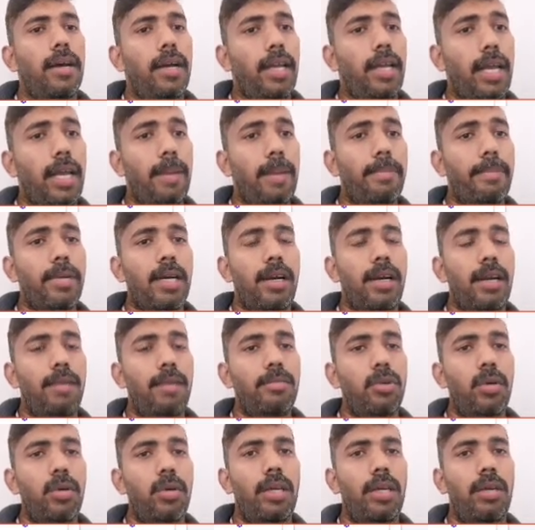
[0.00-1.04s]
mRNA
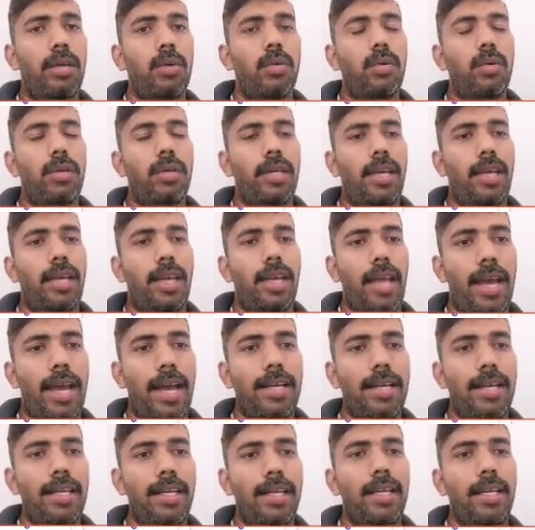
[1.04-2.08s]
molecule
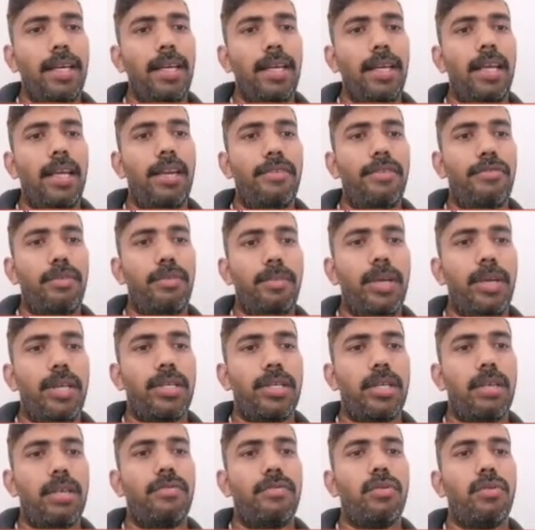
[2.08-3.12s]
carrying
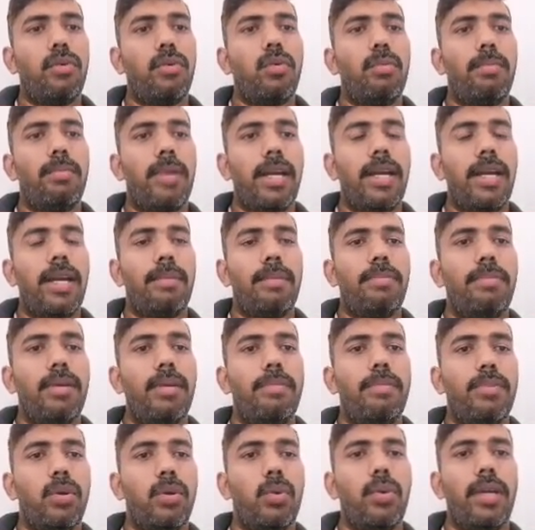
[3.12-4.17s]
information for multiple
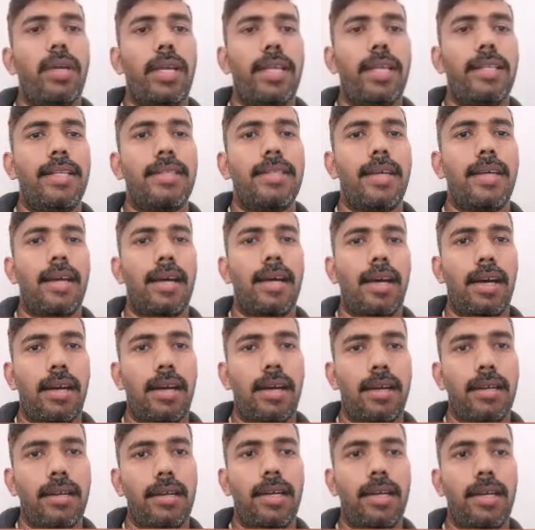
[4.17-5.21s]
proteins
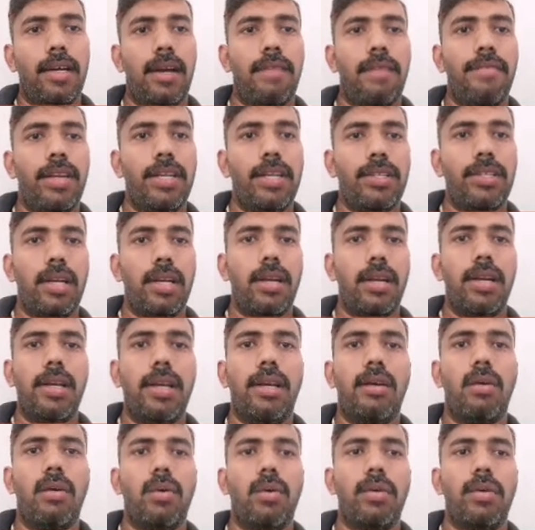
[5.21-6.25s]
are conventionally
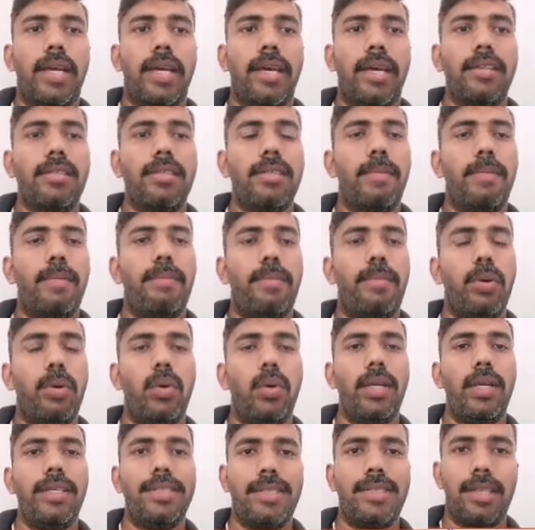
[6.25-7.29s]
called as
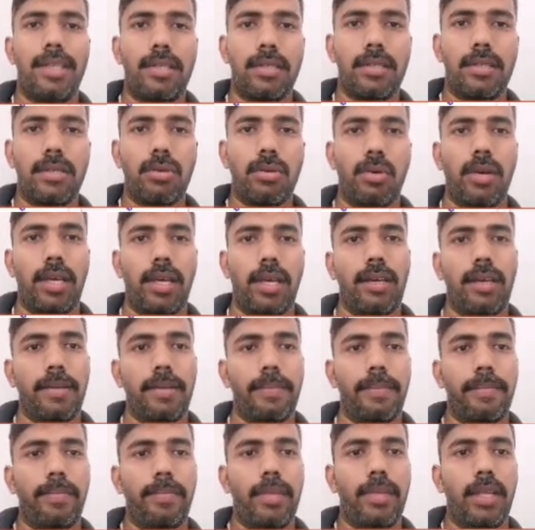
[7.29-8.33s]
polycistronic.
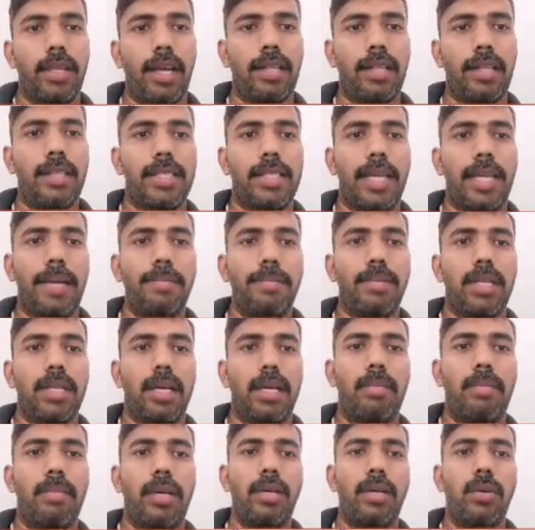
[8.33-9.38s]
At the same
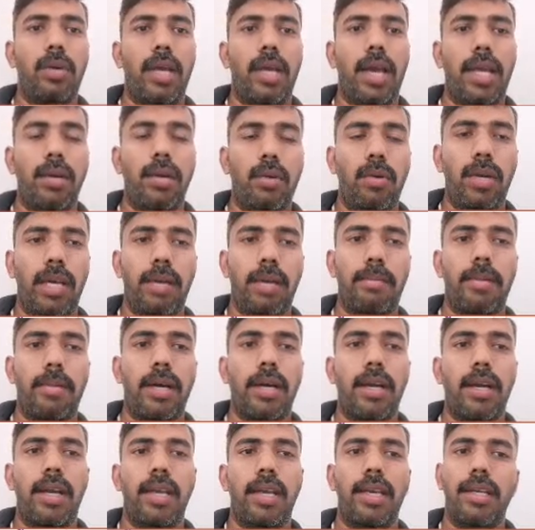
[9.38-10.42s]
time, a eukaryotic
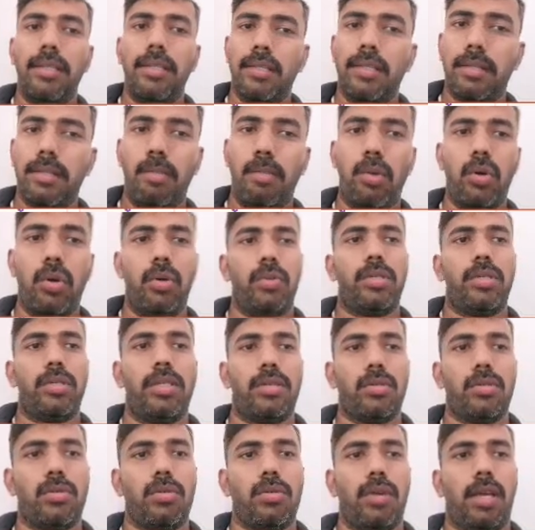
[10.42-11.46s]
mRNA is
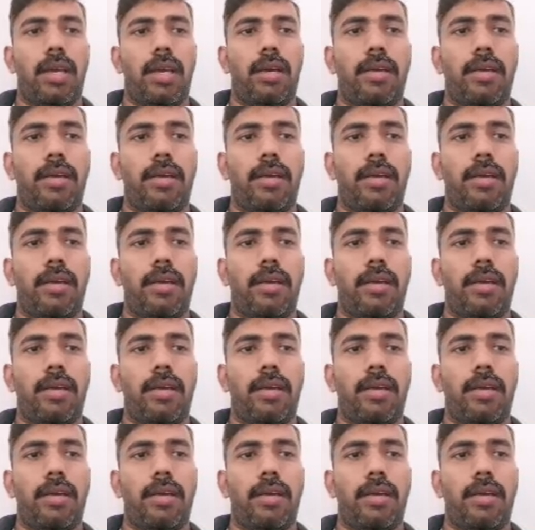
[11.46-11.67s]
monocistronic.